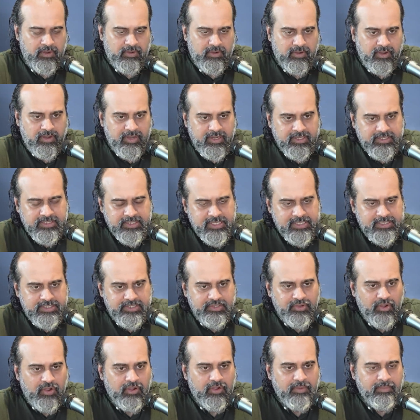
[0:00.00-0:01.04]
Now,
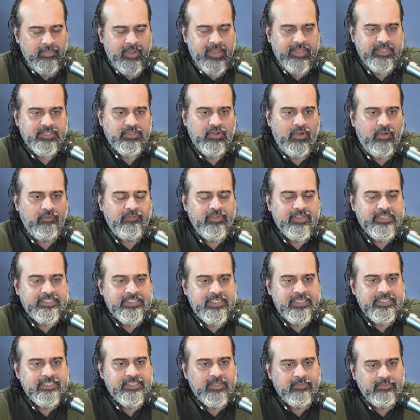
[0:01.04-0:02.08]
religious dogma is
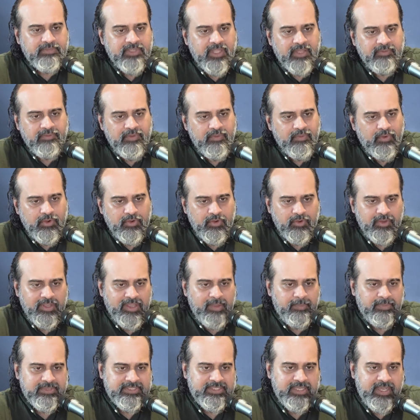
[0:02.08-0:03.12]
obviously something we want to
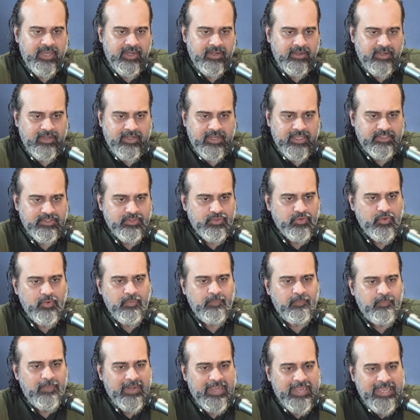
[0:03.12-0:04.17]
keep aside. It has
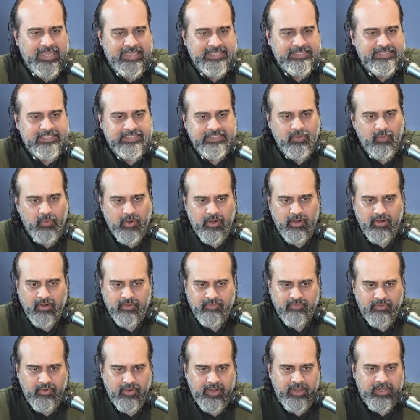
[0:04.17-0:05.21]
no place in the
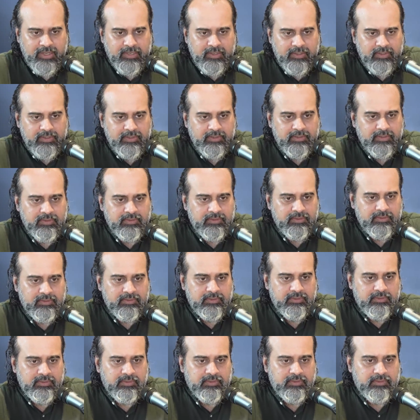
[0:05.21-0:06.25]
world of today.
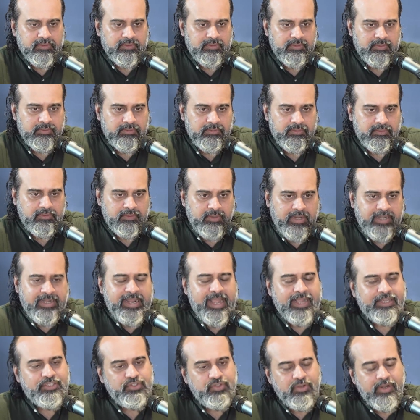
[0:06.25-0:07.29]

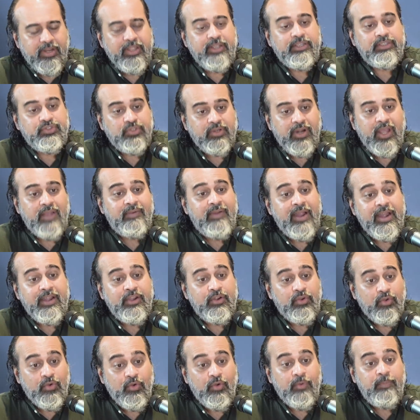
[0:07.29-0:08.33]
It actually should have
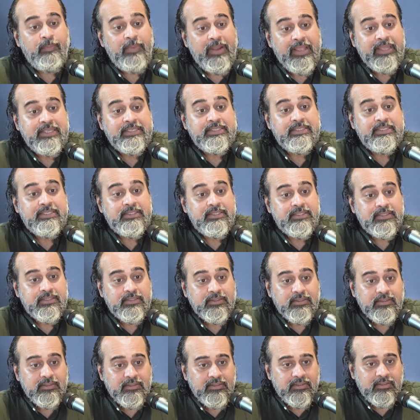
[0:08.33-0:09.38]
had no
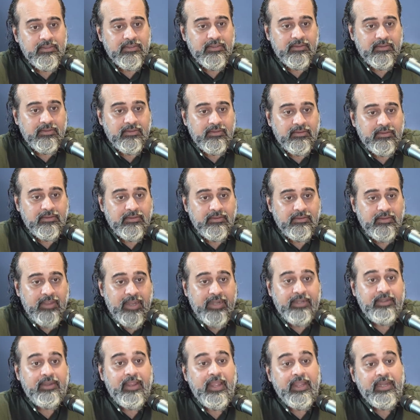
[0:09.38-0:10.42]
place
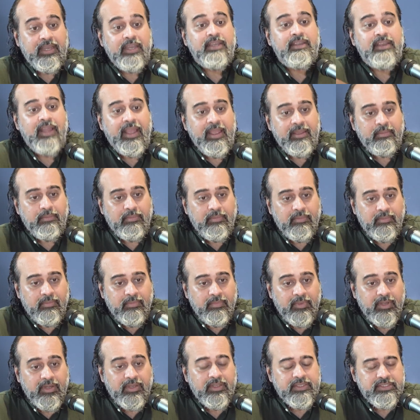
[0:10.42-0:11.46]
at any time
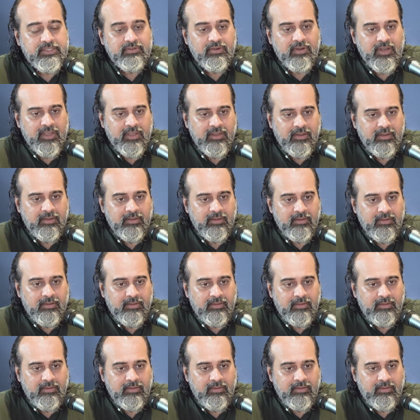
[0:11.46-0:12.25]
in history.